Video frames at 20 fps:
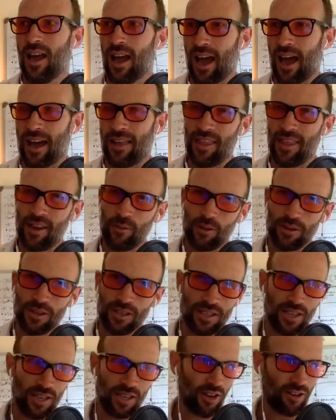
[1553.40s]
and then when the
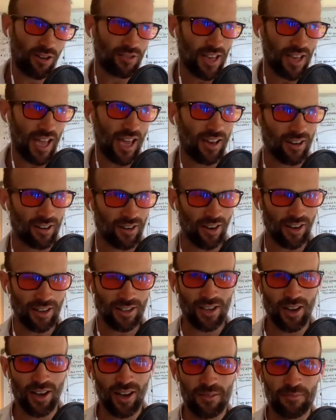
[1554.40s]
sun goes down at
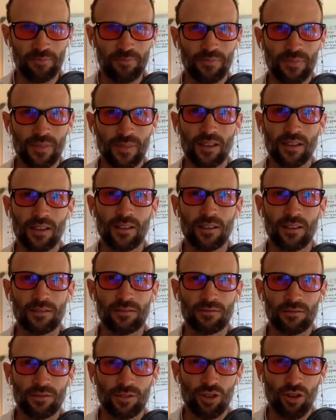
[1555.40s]
nighttime
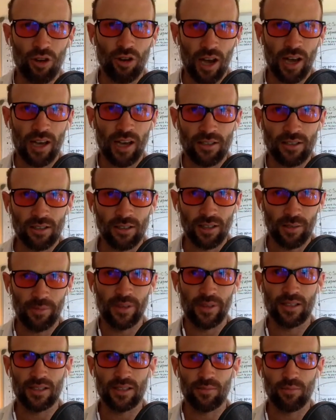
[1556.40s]
try to
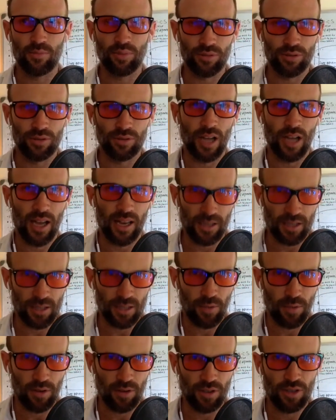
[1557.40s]
limit blue light
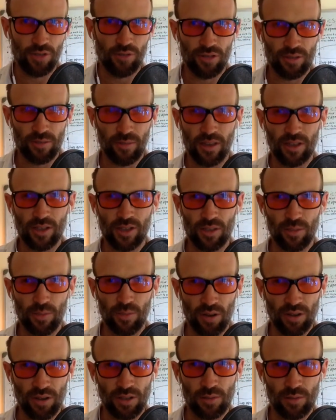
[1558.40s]
exposure as much as
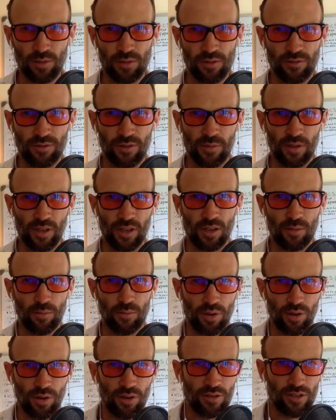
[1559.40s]
possible from your
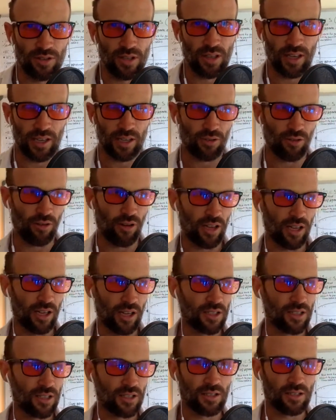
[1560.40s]
computers,
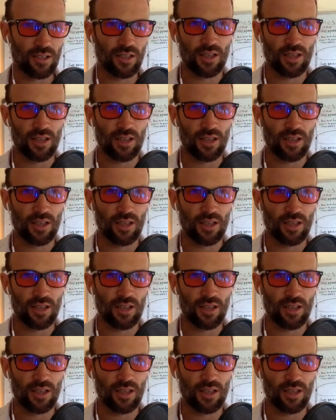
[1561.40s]
electronics,